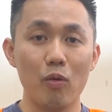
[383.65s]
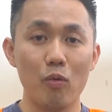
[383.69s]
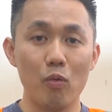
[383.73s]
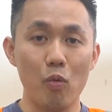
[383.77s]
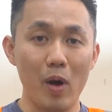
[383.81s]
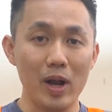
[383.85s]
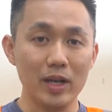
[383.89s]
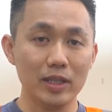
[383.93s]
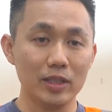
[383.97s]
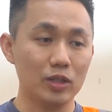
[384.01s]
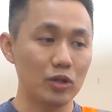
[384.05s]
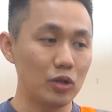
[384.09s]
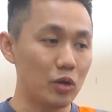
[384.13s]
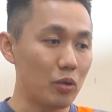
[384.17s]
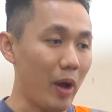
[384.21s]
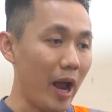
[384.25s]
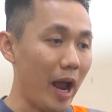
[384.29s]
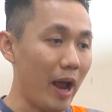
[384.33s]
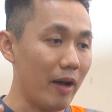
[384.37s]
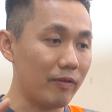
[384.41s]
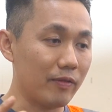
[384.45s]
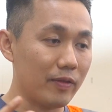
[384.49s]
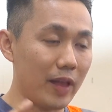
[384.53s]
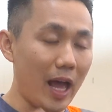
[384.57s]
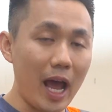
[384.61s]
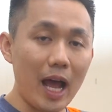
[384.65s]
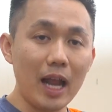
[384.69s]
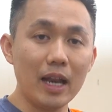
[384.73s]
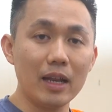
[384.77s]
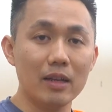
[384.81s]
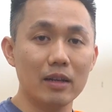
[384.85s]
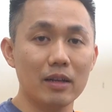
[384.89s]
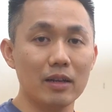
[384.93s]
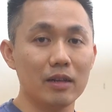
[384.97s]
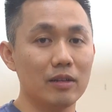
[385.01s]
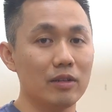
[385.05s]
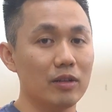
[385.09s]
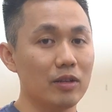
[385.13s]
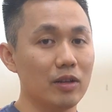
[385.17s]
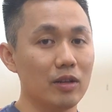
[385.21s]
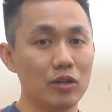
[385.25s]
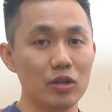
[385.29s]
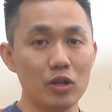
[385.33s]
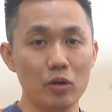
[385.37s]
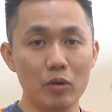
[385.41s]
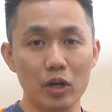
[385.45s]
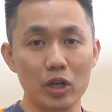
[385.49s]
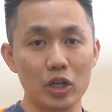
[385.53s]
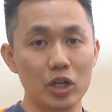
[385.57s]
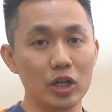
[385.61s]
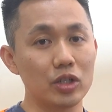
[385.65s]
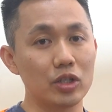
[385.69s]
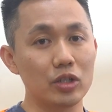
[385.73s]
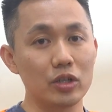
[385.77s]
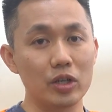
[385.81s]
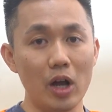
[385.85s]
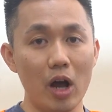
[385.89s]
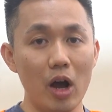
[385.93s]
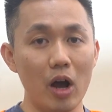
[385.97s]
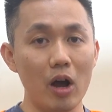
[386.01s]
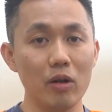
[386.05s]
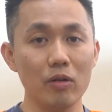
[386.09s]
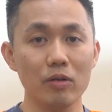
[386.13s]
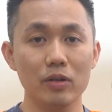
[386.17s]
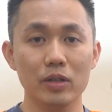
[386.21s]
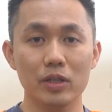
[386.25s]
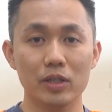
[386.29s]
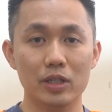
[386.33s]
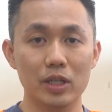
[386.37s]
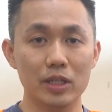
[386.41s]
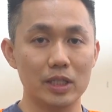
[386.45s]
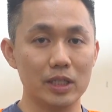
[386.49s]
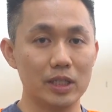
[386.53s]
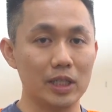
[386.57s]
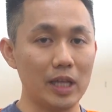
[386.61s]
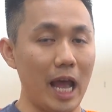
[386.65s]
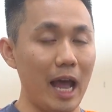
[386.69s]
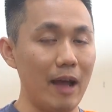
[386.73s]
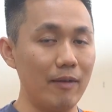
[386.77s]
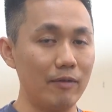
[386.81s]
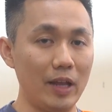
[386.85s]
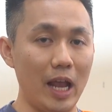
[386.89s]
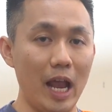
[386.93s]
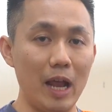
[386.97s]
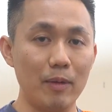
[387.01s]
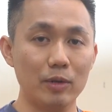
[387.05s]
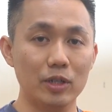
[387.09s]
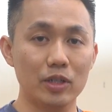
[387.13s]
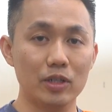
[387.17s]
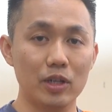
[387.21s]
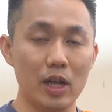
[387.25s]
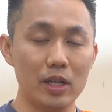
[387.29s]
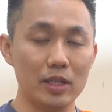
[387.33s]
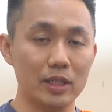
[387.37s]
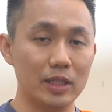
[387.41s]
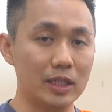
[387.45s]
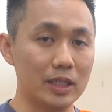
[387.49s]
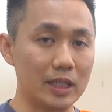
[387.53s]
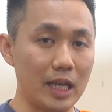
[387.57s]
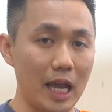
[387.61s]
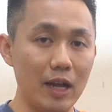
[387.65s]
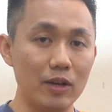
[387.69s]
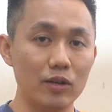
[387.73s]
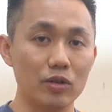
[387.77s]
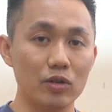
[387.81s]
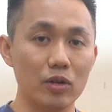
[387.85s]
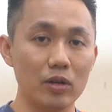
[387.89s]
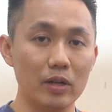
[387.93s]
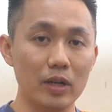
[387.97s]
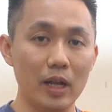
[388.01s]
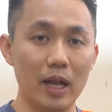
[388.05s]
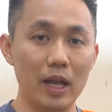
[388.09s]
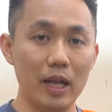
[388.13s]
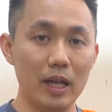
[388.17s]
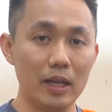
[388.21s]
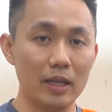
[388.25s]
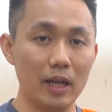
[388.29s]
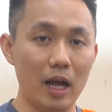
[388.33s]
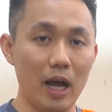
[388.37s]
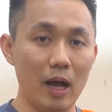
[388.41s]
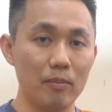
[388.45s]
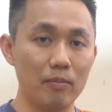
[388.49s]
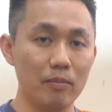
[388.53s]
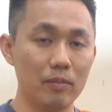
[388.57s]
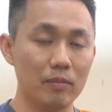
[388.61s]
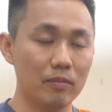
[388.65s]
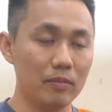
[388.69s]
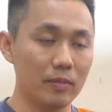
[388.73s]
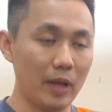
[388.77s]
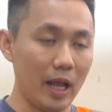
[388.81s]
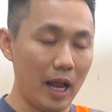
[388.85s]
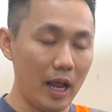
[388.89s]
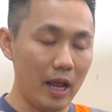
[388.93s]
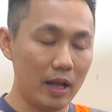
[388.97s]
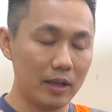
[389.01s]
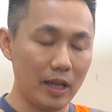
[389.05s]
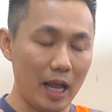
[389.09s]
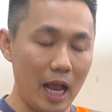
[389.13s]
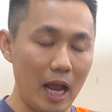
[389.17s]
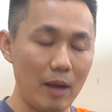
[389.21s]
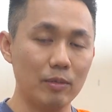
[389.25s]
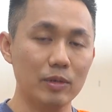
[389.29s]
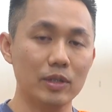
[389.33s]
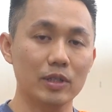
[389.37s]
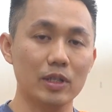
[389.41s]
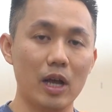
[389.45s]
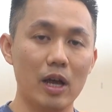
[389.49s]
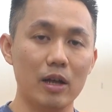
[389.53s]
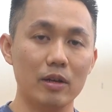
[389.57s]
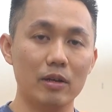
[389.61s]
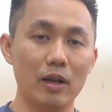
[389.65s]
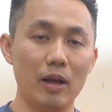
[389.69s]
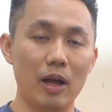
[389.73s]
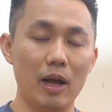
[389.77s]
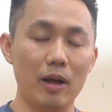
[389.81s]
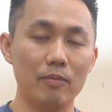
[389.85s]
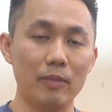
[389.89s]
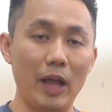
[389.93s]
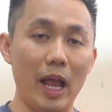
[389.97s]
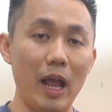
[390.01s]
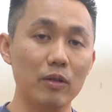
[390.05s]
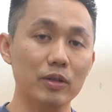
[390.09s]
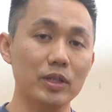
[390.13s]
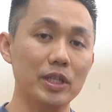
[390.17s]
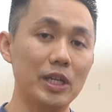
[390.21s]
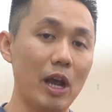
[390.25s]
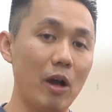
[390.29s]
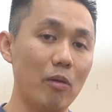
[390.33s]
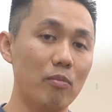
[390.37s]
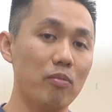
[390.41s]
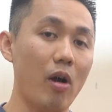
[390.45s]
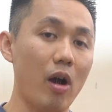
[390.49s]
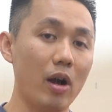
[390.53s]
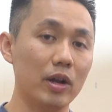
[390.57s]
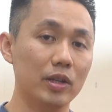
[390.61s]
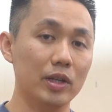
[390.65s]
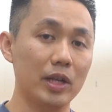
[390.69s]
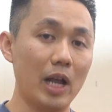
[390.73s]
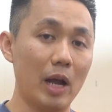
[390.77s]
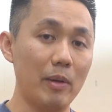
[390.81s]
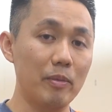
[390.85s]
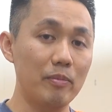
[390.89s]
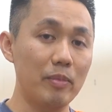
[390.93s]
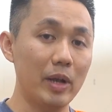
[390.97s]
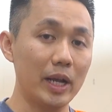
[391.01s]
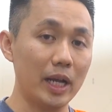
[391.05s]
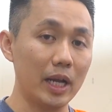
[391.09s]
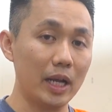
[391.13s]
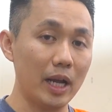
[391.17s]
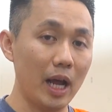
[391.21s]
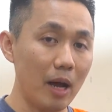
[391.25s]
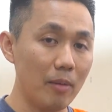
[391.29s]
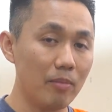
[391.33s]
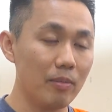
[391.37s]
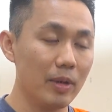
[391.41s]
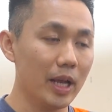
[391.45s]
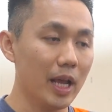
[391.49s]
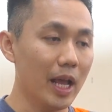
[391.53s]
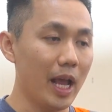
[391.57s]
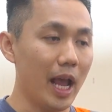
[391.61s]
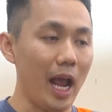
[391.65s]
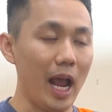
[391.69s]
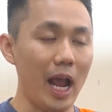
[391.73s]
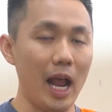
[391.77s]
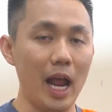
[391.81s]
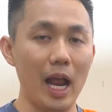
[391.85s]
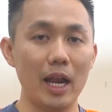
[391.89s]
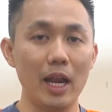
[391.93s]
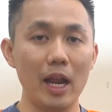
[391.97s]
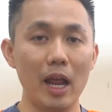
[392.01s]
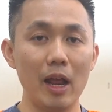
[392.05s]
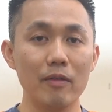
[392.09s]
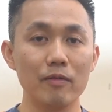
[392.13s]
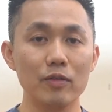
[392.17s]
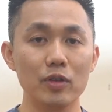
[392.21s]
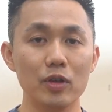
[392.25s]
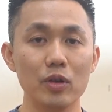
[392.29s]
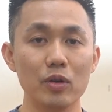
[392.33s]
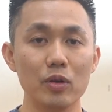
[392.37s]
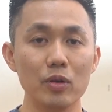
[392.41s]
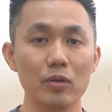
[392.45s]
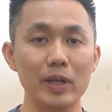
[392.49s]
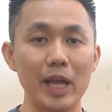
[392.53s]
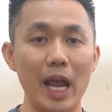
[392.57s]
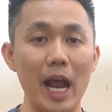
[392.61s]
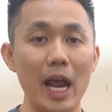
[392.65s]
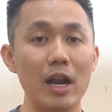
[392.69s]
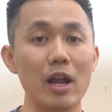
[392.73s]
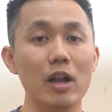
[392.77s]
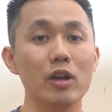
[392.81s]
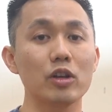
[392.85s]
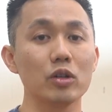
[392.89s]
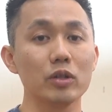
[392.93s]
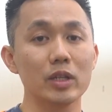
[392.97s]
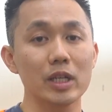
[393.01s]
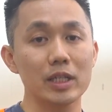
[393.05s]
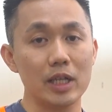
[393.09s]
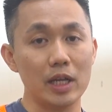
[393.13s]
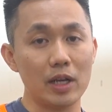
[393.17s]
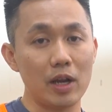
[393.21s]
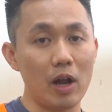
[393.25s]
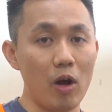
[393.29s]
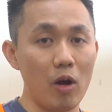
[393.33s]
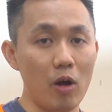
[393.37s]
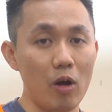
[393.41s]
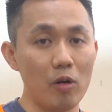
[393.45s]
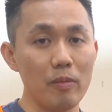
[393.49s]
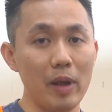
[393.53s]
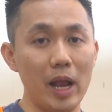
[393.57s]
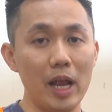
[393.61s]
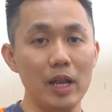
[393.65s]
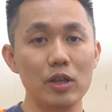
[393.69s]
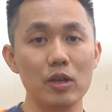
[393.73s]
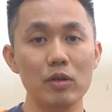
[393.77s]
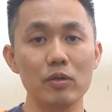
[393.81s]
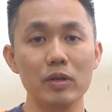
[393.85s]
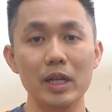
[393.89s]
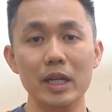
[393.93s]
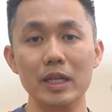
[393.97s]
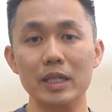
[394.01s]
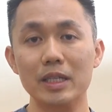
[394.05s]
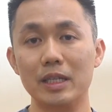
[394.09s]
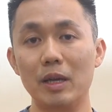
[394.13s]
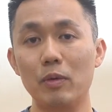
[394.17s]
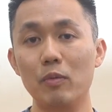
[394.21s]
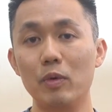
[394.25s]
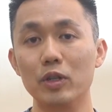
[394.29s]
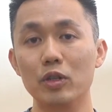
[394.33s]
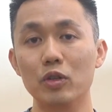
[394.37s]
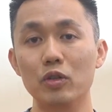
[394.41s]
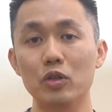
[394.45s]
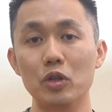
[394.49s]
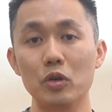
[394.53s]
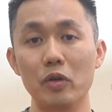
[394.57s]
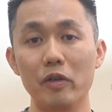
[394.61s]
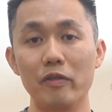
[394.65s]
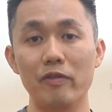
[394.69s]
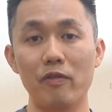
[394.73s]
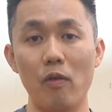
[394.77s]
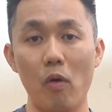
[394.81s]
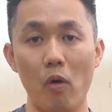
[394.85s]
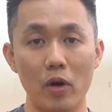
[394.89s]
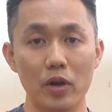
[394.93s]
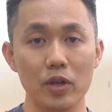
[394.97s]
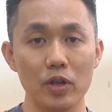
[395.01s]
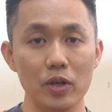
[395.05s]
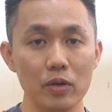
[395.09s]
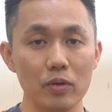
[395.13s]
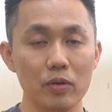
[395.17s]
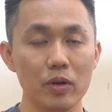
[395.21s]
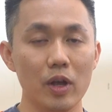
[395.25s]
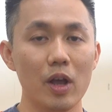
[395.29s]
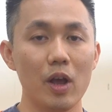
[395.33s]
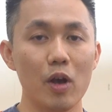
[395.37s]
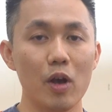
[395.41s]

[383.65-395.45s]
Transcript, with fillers: once you have that, you are good to go. Just have Amazon schedule uh, Amazon um, L T L partner to come and pick it up. And if you cannot do this at home and you need someone to do it for you,